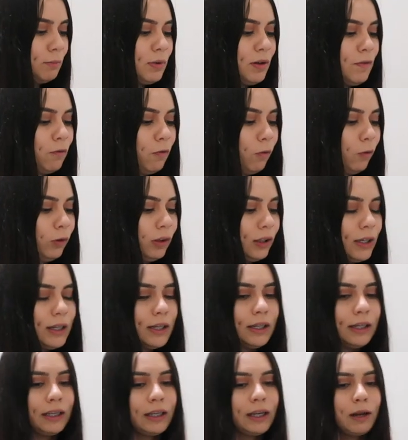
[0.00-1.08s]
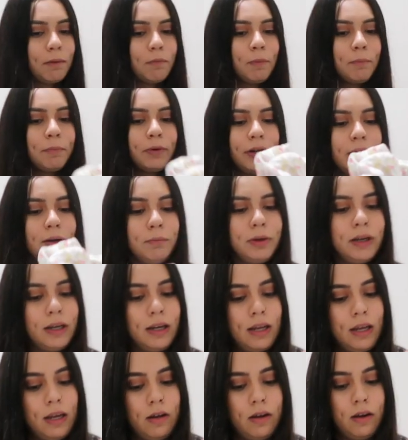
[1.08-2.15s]
Let me fold these and I'm gonna put them
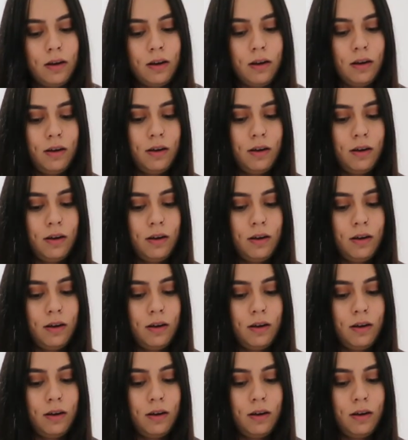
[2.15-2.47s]
in here.